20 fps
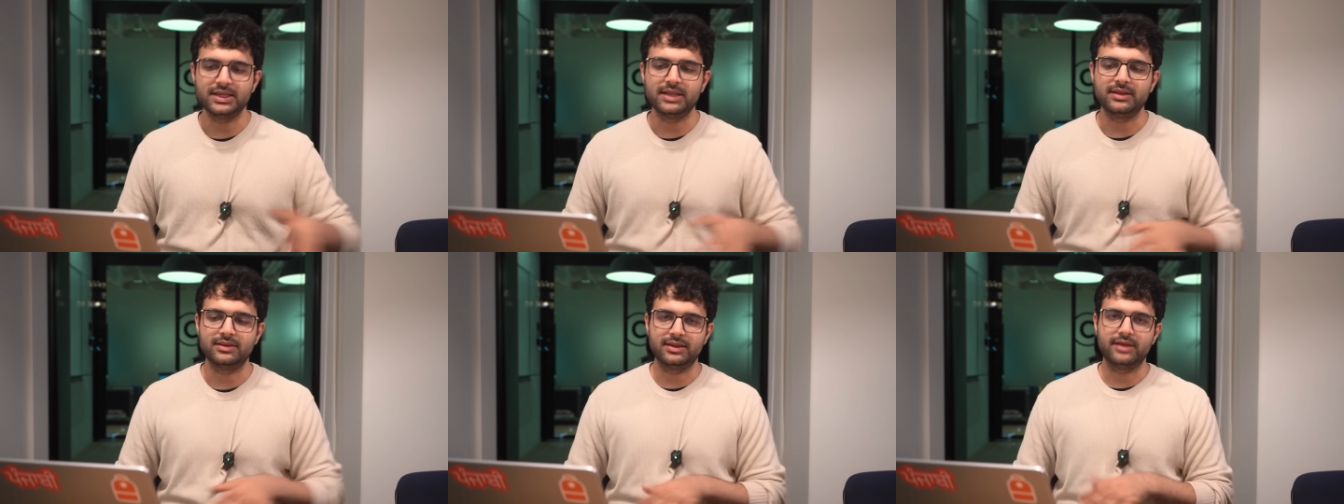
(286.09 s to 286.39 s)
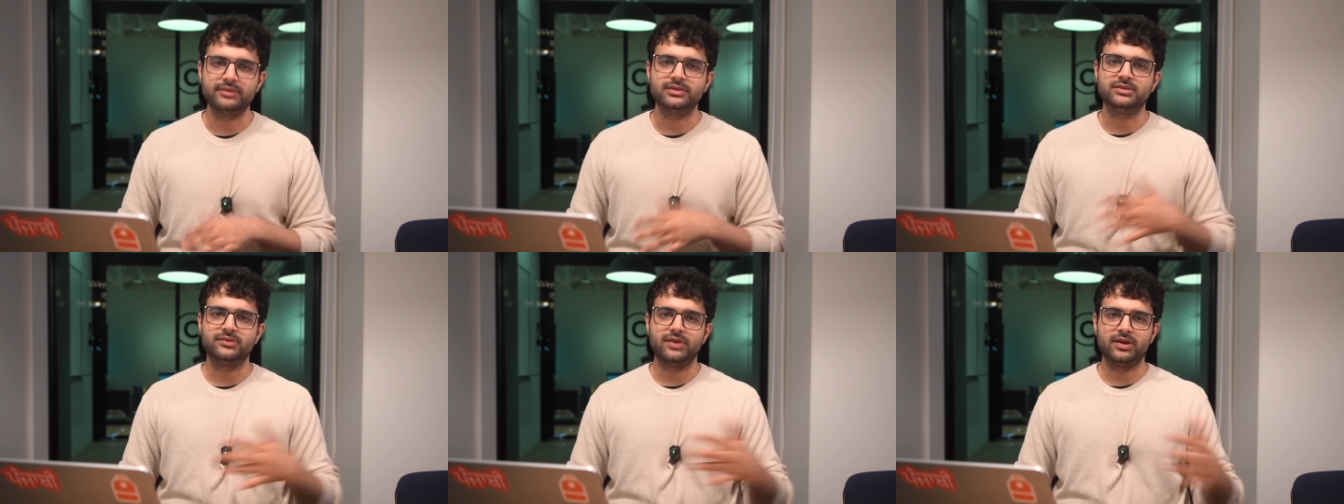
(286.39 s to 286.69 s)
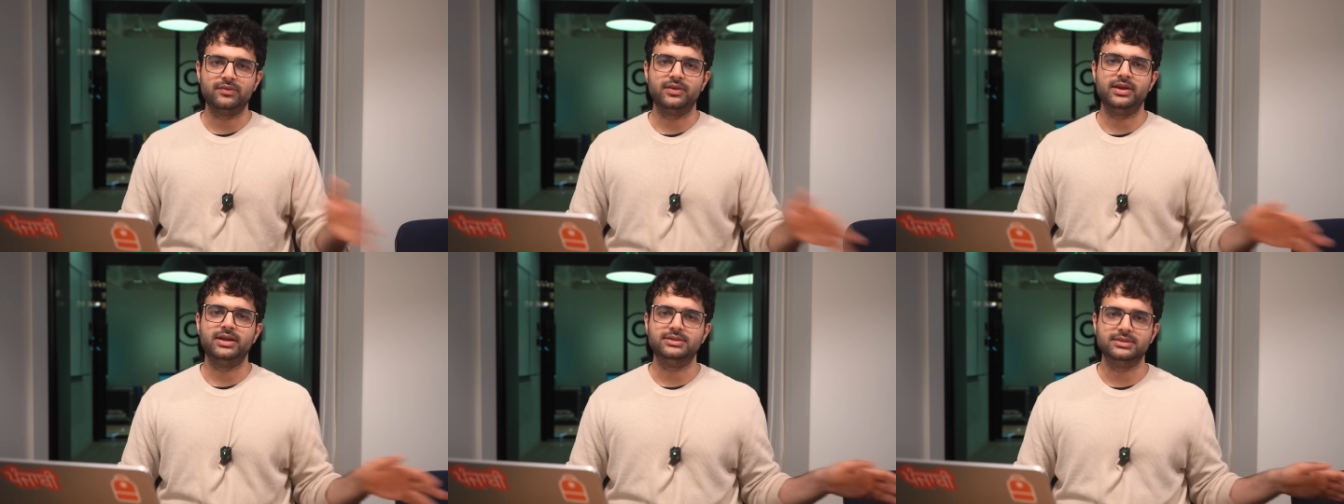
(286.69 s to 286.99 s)
and that's one
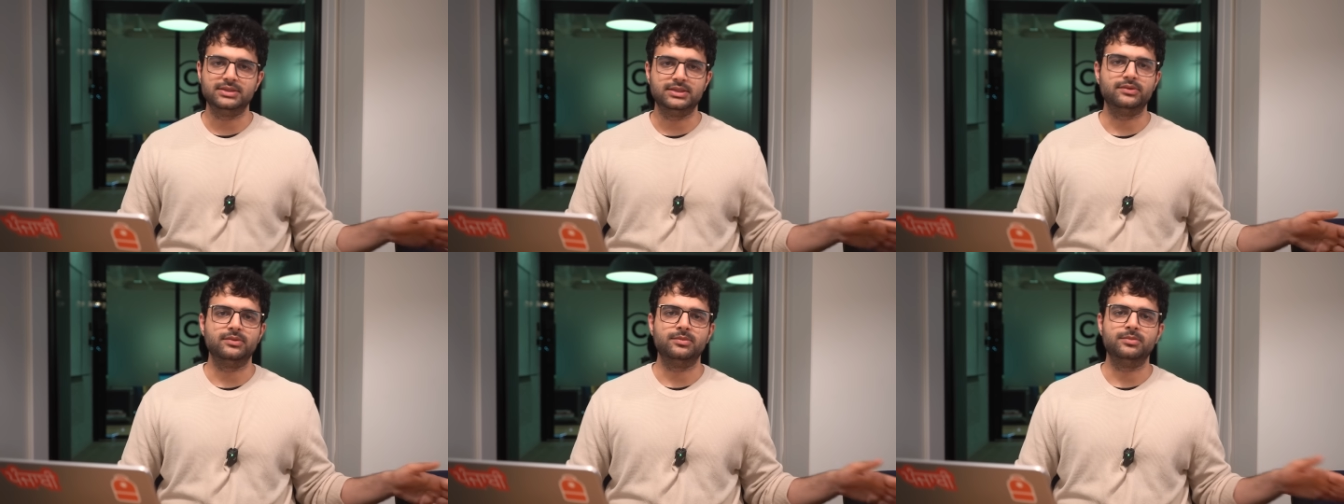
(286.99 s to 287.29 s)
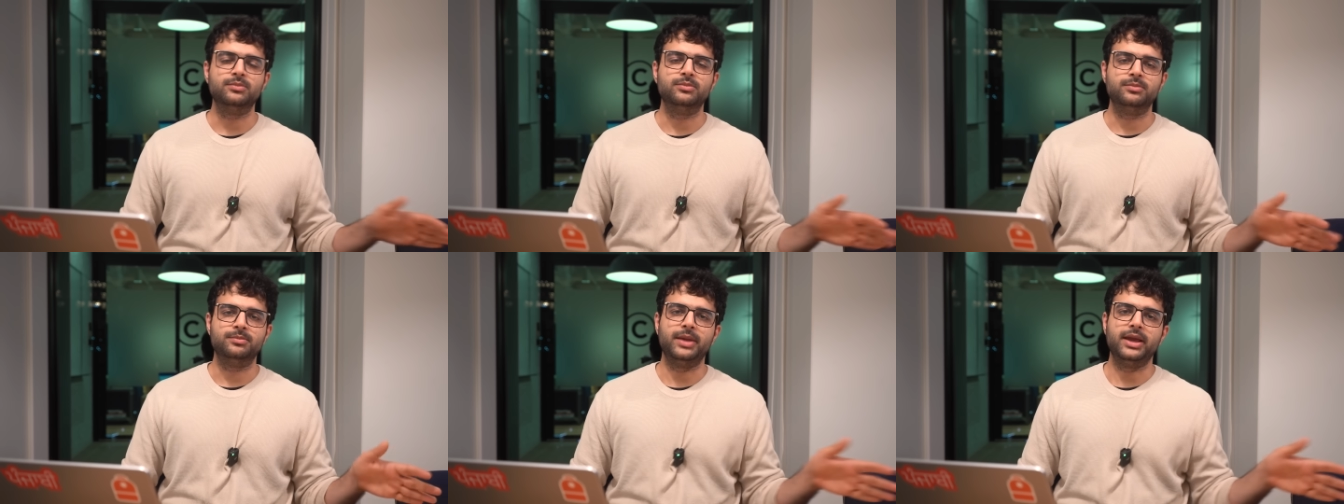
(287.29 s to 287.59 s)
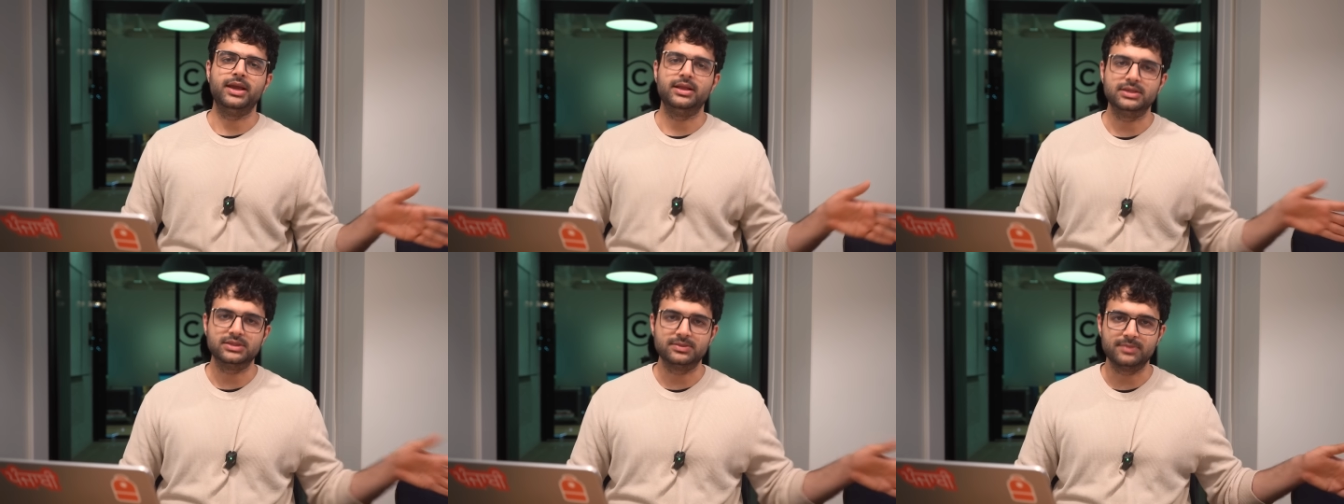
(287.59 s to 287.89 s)
of the reasons they were
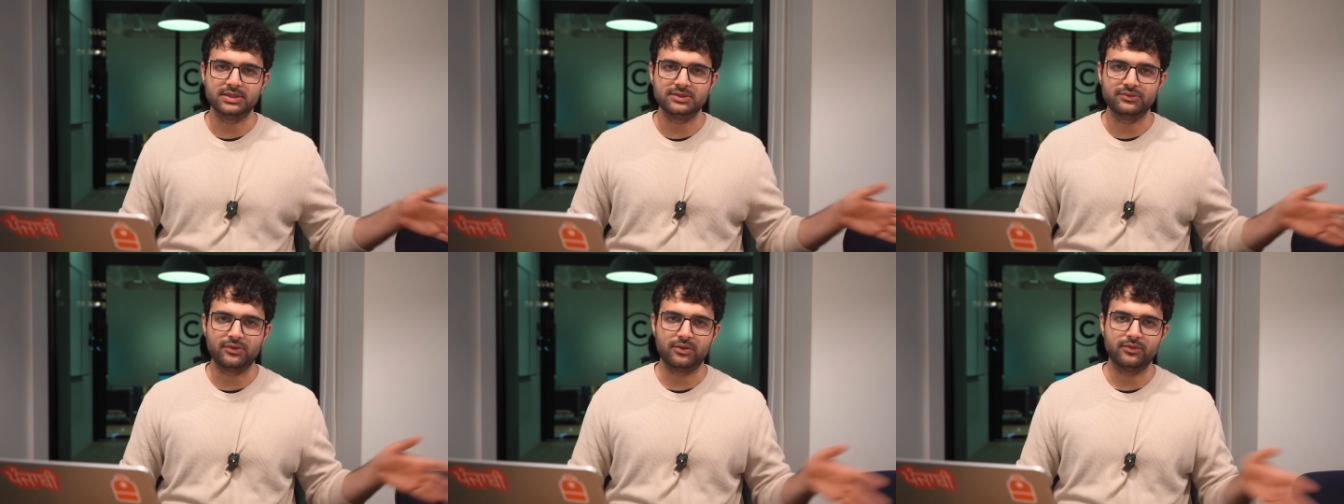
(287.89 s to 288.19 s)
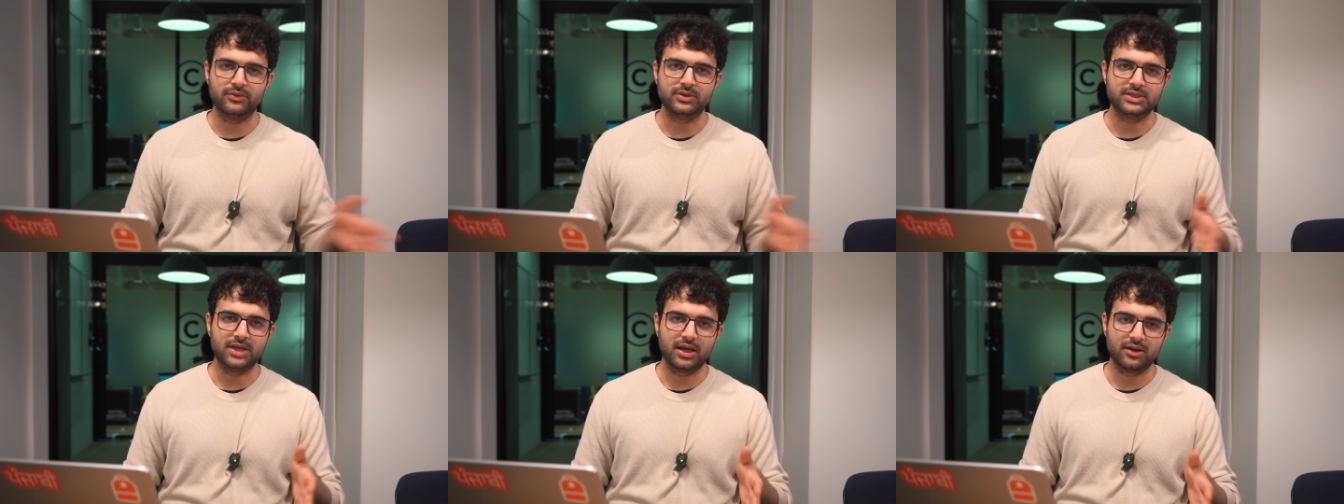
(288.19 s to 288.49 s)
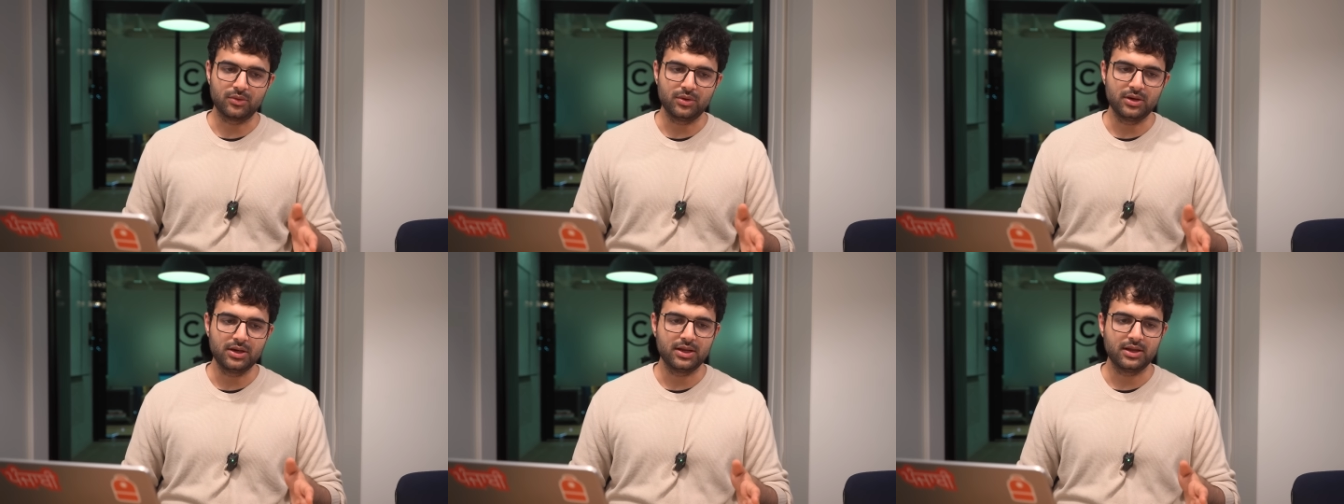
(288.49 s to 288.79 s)
paying this much for a full
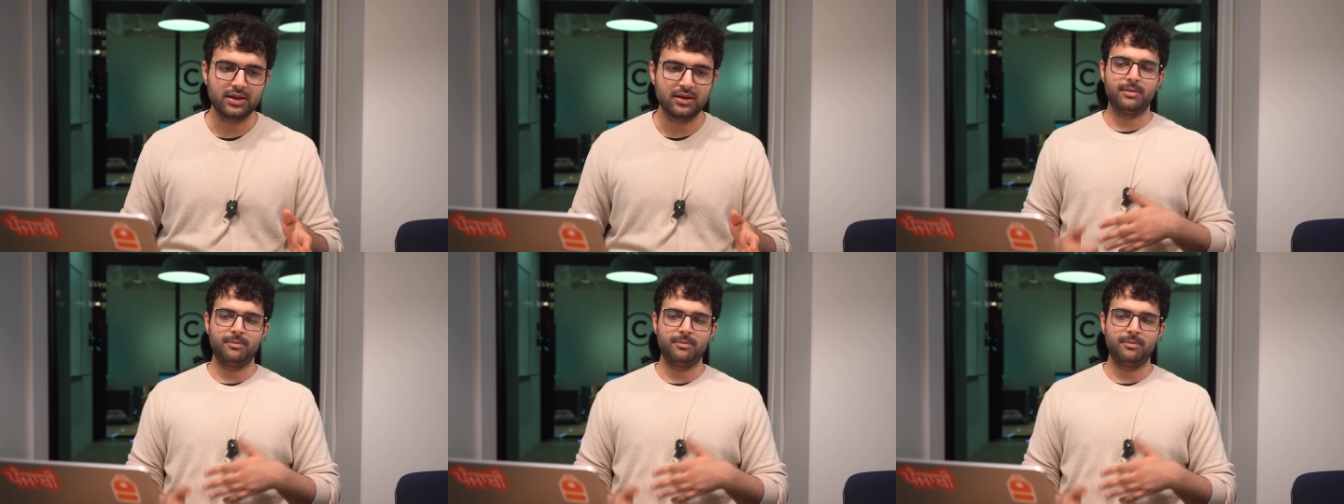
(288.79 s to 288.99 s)
stack role.